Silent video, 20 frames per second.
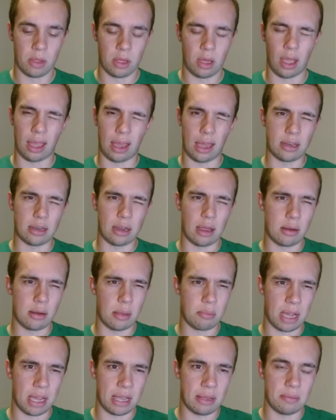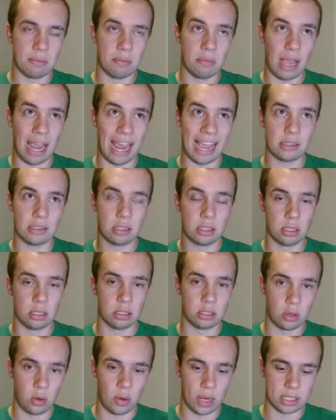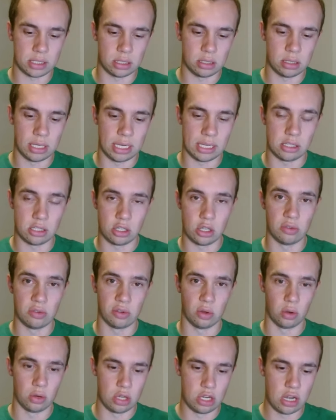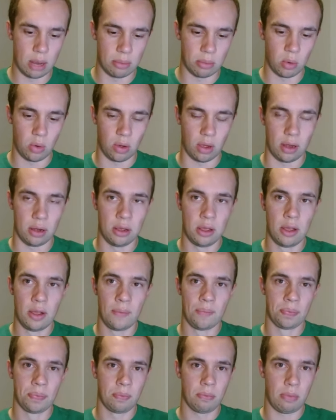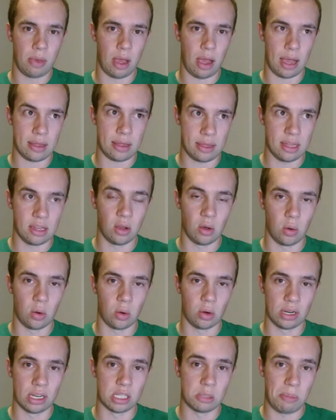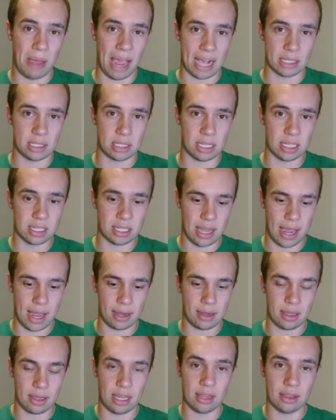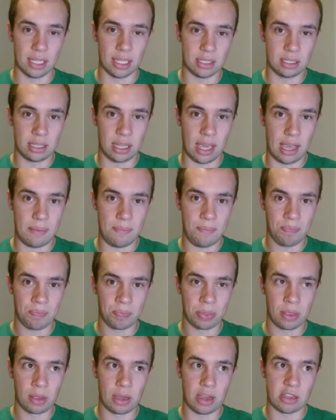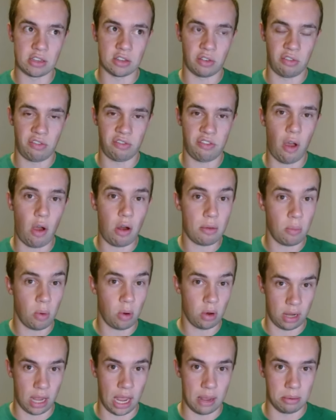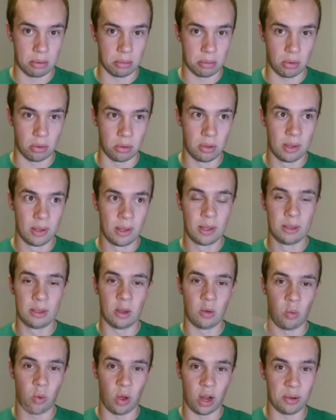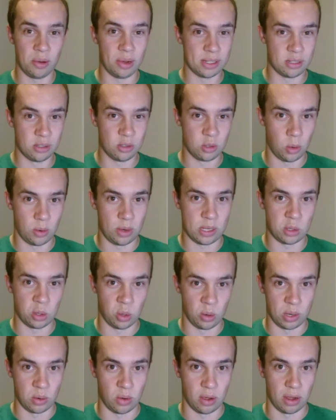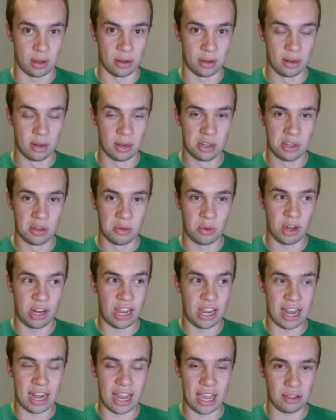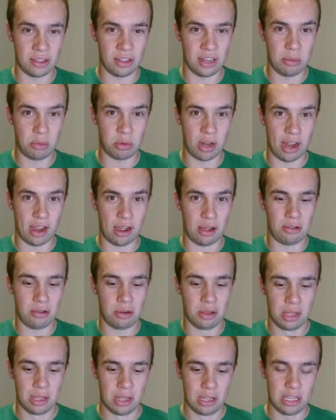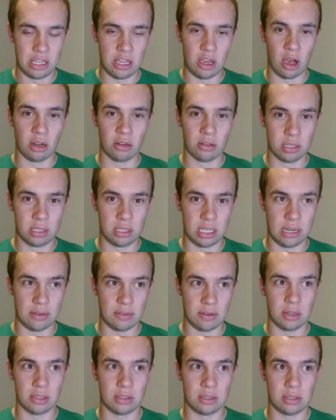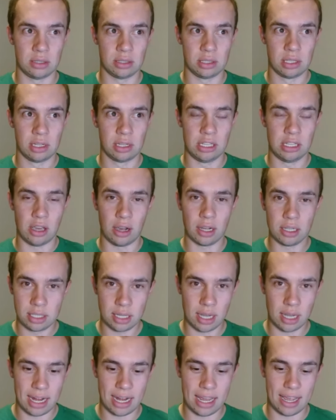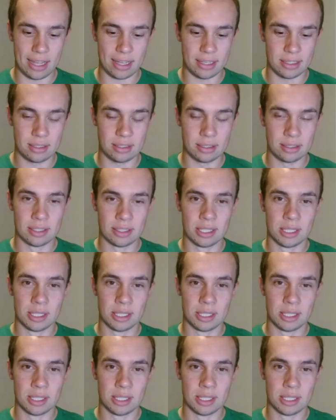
And, and, and my answer to this question is twofold. Number one, I think Oregon's passing attack in this game is far more capable than what it was in 2021, where you had Anthony Brown, young receivers, young tight ends,